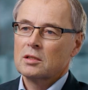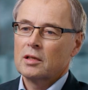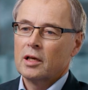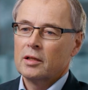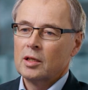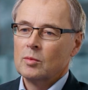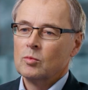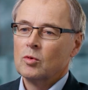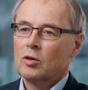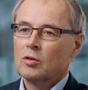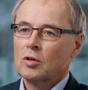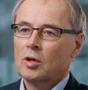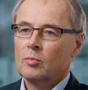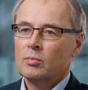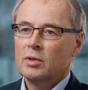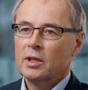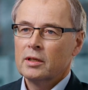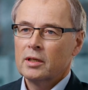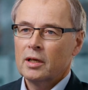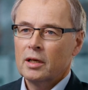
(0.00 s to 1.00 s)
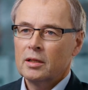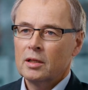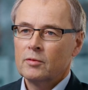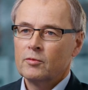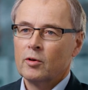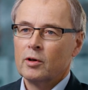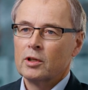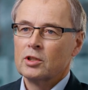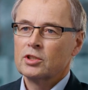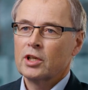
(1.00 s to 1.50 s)
getting more complicated
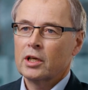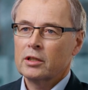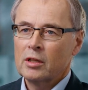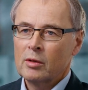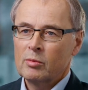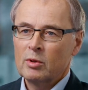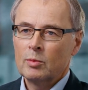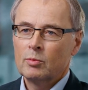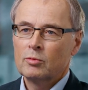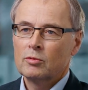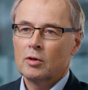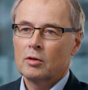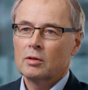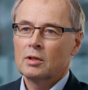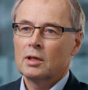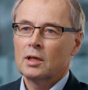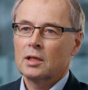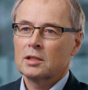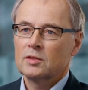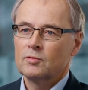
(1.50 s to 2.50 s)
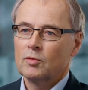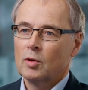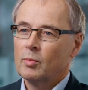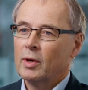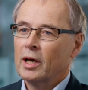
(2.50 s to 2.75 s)
for injectable products. For